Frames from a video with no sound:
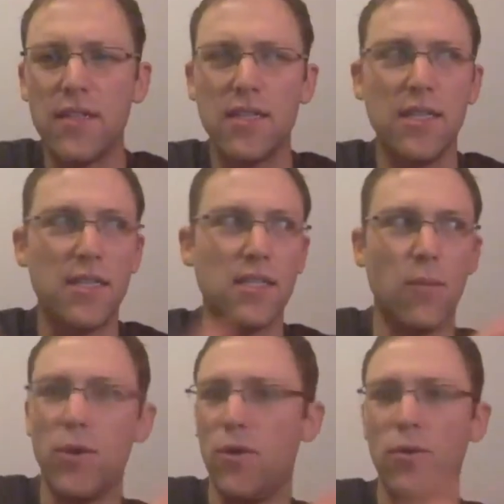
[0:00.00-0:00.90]
to see
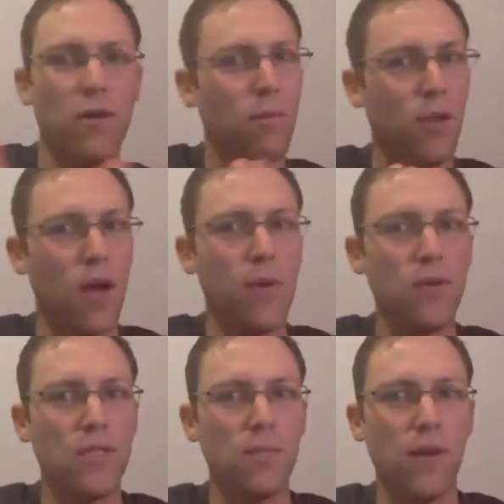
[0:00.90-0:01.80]
someone who wrote a blog
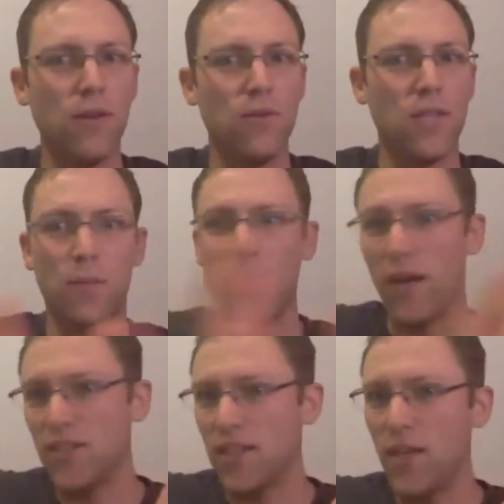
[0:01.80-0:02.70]
post about using a
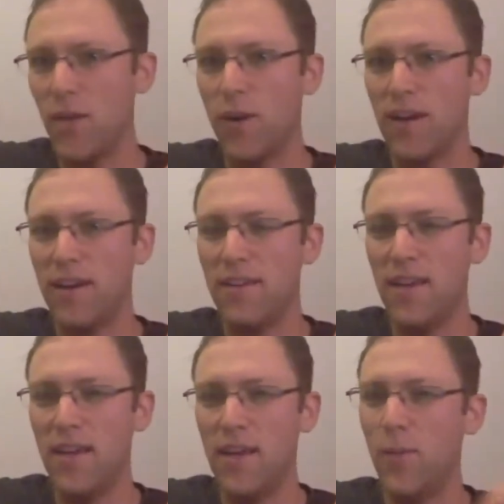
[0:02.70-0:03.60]
project that you work on,
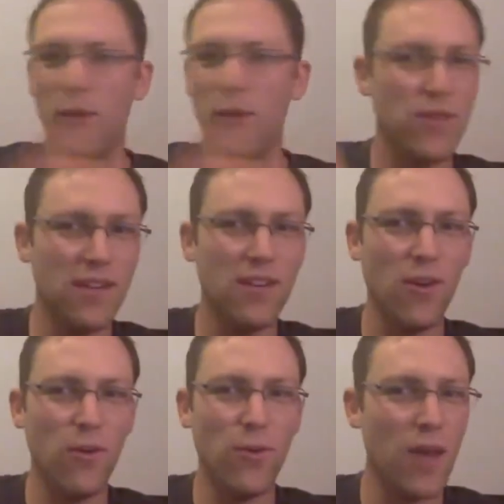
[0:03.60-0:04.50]
but you didn't
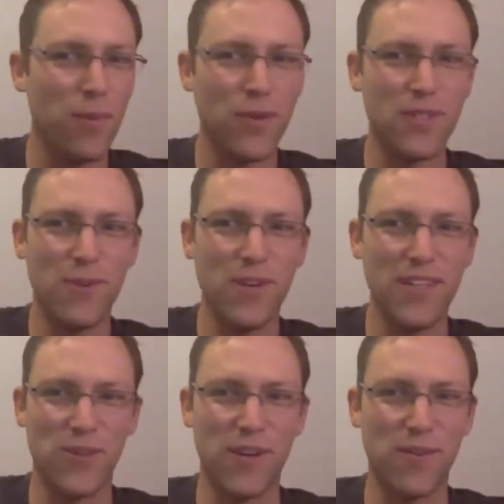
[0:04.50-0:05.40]
know who that person was
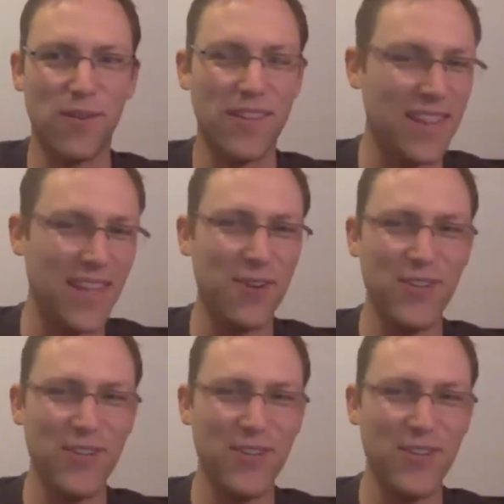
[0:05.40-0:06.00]
or that they were